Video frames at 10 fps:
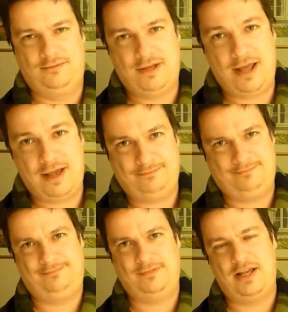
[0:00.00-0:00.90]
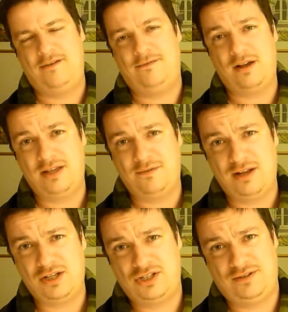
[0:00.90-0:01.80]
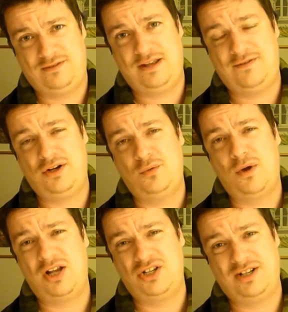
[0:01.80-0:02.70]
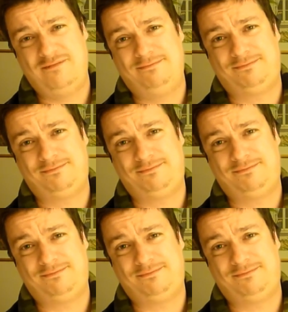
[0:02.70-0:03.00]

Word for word: Yeah, and Voggy Flash, if you're watching.